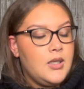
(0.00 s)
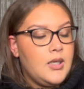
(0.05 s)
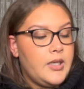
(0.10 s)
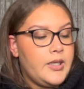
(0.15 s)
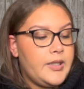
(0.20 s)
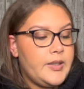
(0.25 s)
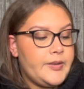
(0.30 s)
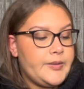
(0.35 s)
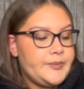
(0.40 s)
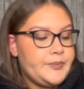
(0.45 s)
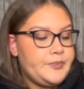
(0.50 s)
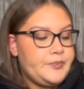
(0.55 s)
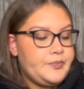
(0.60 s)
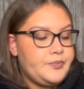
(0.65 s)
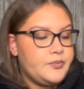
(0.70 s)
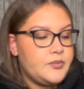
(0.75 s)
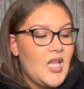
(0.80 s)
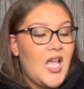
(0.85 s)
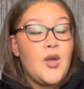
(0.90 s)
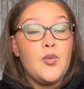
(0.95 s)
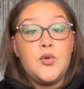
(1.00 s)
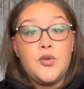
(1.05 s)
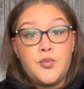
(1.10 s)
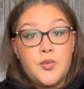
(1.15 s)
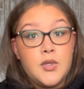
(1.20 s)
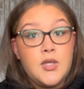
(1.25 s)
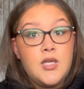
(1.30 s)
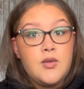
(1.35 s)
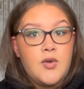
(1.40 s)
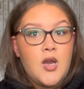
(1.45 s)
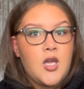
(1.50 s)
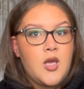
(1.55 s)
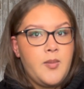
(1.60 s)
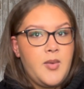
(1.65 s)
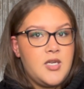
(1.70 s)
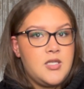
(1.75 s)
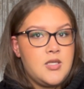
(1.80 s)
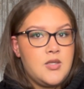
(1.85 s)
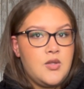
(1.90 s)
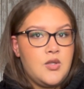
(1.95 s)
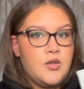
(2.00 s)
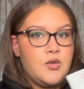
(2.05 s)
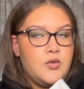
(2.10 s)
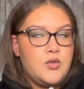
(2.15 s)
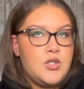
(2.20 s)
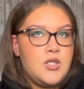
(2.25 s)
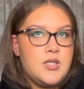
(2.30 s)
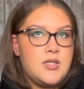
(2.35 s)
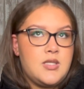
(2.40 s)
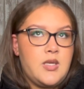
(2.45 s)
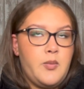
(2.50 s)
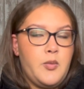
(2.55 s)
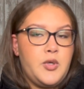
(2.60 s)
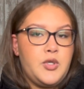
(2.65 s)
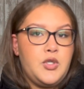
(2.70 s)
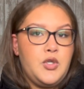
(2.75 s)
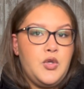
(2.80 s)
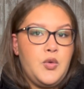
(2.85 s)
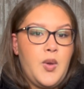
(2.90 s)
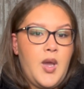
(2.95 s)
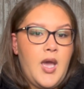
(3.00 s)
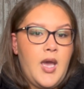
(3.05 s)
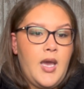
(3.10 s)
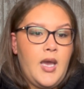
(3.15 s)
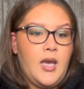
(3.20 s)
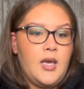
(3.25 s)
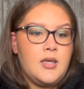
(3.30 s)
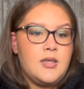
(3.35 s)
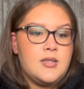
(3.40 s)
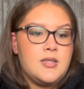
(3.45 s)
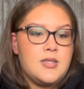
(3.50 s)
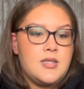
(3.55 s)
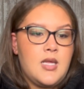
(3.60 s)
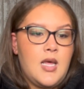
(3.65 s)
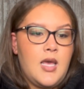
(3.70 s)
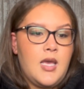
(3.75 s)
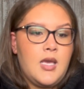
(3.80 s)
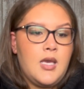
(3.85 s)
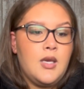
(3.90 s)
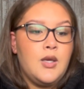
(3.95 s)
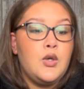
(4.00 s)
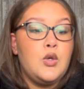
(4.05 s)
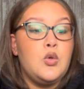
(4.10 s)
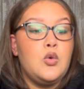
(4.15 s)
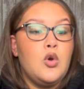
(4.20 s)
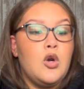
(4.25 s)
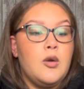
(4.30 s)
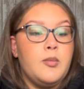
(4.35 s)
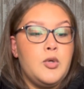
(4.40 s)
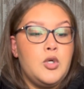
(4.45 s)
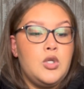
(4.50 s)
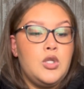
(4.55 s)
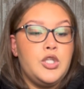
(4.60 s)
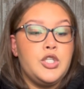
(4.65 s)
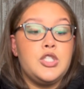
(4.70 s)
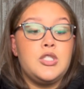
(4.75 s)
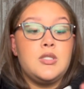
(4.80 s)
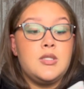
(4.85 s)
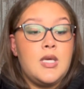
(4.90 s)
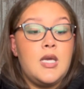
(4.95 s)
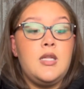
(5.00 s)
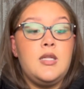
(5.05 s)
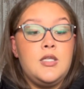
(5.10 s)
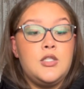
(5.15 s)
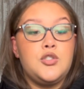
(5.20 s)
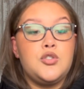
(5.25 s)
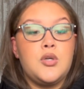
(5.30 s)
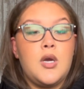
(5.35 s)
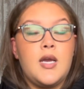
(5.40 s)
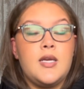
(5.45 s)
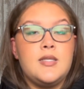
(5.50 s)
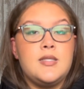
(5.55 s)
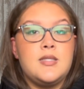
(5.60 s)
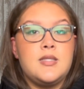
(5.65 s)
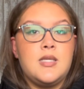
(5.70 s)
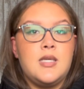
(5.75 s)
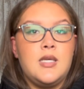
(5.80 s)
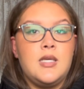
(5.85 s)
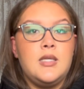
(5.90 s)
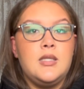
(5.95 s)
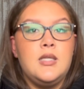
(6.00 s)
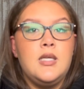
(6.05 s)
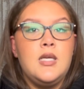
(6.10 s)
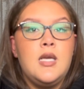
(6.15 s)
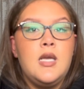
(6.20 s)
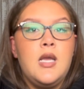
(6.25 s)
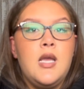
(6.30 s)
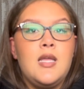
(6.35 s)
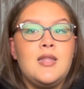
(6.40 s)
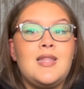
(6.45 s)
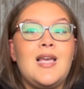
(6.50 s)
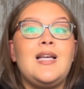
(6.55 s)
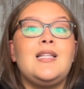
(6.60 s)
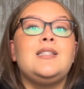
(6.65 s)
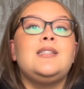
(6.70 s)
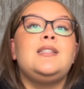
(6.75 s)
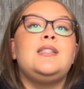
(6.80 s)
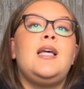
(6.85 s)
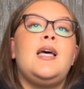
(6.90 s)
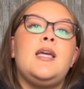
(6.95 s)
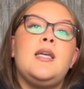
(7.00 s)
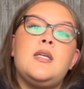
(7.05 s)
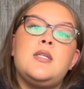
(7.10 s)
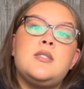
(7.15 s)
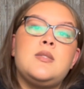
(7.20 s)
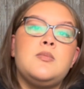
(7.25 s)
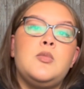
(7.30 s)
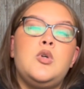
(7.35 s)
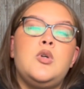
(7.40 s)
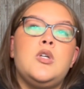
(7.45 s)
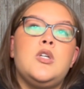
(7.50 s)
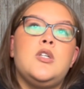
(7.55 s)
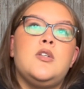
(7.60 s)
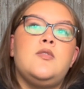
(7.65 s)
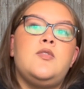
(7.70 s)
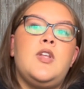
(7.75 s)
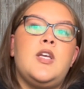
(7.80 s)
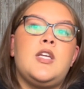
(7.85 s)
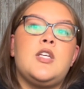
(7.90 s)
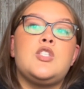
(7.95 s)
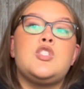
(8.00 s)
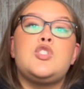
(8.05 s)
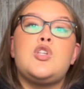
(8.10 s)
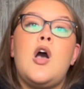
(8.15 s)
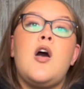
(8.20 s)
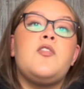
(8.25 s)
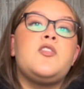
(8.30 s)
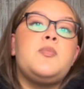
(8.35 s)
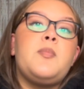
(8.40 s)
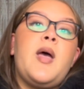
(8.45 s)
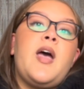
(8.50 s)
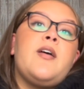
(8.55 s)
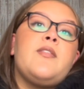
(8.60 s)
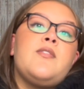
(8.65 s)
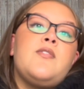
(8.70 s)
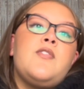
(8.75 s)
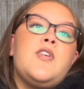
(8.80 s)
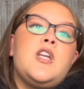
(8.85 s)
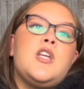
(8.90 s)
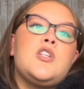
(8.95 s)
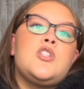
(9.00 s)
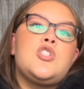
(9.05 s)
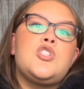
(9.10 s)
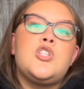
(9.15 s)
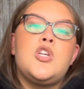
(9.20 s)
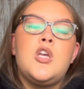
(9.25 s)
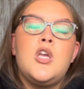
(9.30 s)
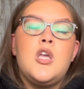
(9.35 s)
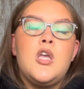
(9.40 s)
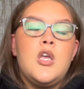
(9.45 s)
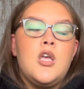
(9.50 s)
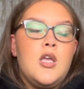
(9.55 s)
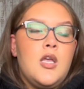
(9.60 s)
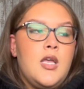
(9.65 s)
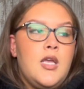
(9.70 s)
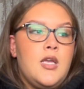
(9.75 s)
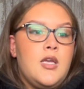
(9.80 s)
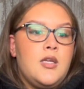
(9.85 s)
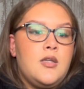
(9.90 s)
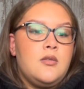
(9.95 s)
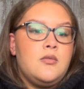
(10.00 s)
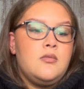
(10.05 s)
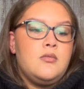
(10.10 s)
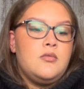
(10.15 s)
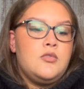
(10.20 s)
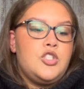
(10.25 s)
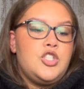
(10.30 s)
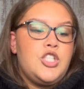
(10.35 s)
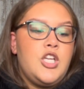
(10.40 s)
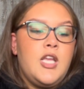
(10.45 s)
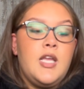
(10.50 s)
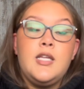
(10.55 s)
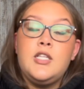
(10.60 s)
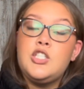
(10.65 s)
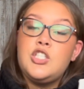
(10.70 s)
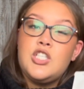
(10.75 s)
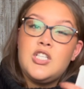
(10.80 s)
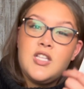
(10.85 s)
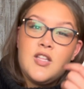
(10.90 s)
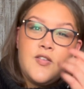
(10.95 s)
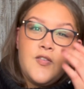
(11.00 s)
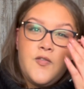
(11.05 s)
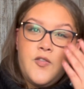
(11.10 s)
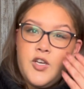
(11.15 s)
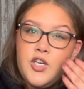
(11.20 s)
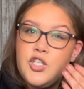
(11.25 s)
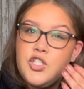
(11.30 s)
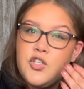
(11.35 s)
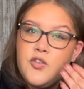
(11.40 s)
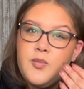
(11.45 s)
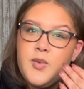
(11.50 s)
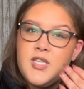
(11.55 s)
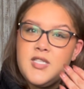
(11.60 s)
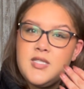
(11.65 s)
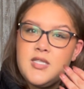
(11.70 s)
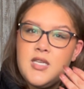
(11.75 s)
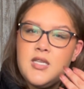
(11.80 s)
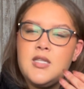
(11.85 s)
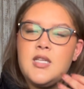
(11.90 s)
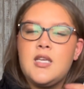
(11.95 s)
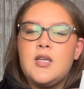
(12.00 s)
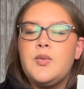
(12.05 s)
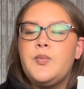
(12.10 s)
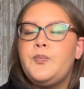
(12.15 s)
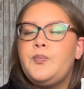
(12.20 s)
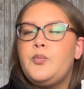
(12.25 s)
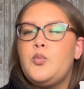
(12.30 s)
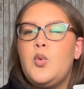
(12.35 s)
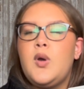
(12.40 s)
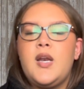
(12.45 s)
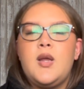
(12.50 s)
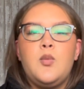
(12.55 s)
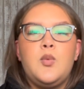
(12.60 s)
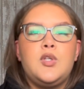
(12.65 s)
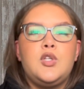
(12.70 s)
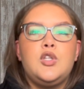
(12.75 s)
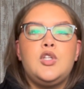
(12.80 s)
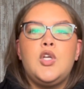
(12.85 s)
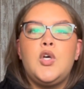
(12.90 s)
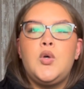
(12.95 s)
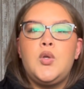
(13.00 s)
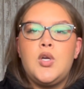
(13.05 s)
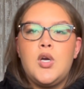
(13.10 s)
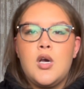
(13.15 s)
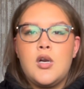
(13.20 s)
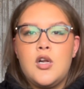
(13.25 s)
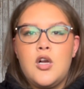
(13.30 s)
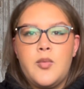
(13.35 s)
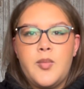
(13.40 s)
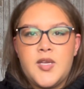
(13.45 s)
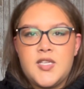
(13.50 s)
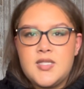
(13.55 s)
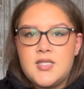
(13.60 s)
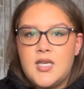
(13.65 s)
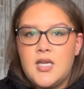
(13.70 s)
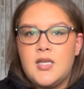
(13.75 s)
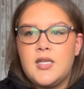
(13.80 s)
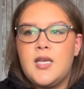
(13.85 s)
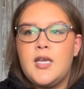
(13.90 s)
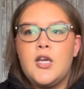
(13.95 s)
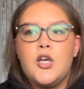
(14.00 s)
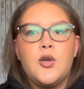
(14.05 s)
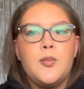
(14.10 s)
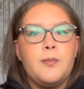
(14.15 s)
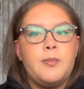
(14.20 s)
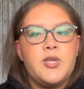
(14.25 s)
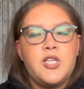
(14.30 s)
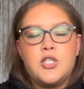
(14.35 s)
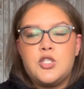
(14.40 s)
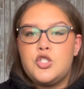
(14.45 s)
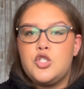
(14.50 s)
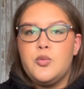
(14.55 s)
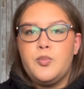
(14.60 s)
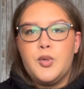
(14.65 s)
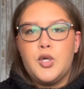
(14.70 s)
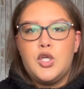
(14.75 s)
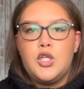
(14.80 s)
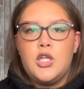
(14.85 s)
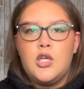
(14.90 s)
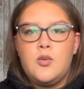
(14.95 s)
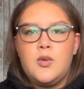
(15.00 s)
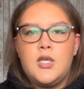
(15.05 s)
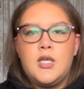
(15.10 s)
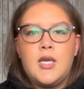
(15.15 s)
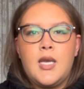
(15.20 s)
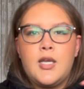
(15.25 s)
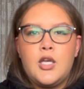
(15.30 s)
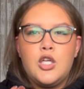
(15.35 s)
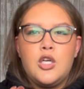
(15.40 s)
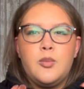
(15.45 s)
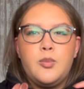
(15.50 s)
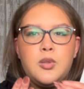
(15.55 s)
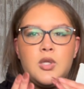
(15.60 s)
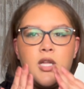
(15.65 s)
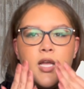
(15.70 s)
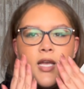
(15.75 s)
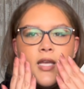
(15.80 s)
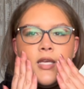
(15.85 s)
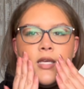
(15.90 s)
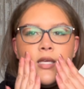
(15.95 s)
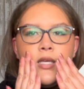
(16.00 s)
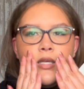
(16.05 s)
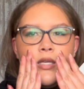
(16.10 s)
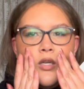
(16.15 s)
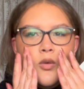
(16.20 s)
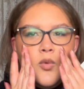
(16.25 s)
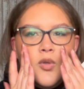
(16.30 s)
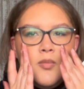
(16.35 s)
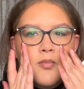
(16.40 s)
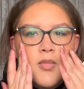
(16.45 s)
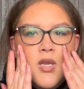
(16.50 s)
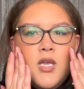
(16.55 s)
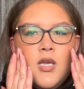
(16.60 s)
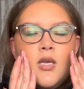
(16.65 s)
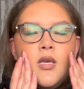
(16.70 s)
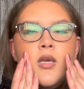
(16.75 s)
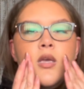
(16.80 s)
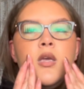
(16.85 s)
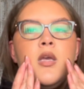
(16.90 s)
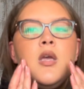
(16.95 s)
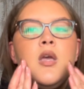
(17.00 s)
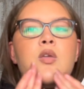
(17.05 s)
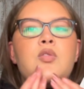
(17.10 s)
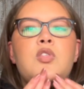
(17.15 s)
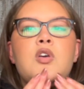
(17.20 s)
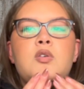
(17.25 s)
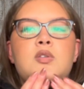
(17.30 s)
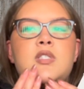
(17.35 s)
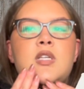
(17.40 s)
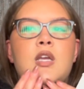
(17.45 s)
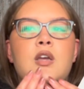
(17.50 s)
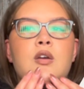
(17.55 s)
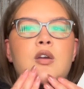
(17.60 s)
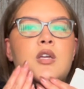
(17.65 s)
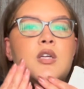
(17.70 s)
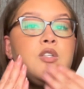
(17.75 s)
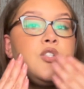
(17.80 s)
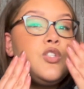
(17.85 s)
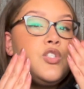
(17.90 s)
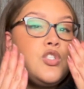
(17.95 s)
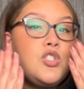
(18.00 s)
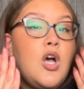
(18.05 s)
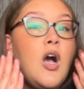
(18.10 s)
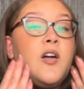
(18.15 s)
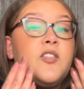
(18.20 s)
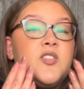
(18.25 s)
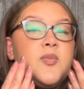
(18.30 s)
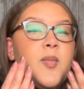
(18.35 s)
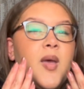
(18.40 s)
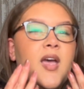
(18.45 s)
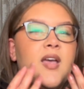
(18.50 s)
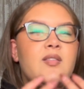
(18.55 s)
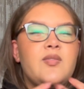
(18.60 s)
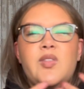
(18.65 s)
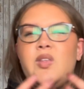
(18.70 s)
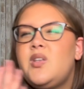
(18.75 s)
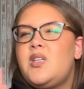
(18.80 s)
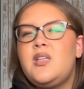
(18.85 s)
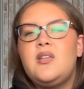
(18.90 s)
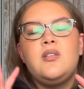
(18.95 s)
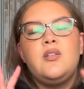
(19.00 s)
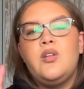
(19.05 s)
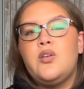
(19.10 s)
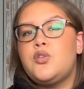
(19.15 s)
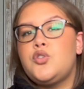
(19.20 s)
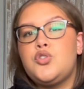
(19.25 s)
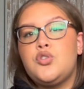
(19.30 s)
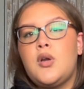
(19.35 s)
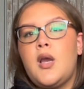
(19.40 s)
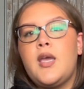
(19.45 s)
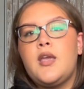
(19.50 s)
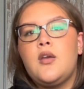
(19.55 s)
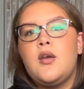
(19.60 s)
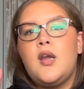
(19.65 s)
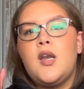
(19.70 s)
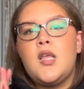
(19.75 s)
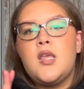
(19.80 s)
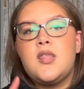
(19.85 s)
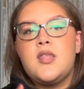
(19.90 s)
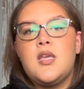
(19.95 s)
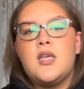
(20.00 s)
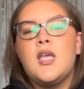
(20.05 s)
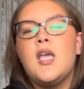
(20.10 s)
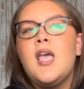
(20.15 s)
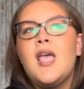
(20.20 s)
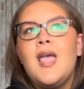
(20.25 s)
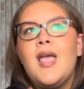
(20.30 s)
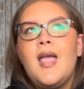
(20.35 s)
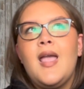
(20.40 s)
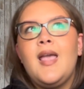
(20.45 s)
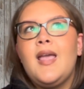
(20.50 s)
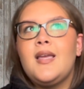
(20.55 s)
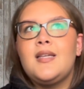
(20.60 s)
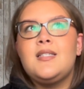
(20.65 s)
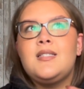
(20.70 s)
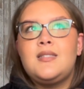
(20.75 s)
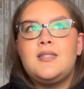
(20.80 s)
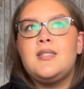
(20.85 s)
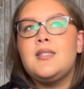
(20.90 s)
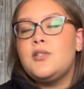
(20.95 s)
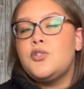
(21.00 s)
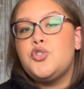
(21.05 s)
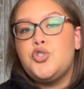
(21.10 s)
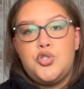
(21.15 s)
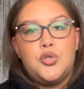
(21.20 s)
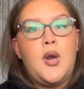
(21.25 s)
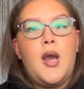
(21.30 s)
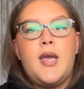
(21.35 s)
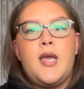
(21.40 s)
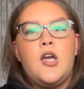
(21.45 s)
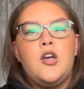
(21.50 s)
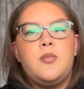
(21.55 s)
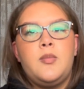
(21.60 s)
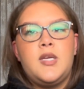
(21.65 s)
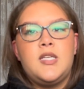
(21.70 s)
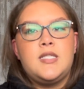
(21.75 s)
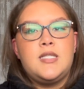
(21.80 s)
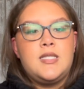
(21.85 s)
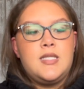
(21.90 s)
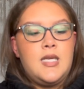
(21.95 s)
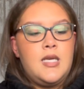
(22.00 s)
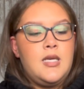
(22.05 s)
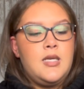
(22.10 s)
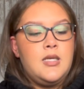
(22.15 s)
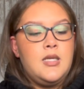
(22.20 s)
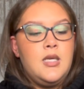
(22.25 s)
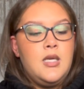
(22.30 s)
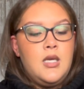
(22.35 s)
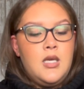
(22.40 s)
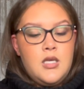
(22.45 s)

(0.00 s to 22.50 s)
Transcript: I would really recommend it though to someone who has like normal or slightly dry skin that likes more like a soft matte finish. It changed the finish of my skin. Like when I would load on all my skincare and be super glowy, I could apply it and it would make those areas soft matte. They didn't look dry or anything, and it didn't dry out my skin.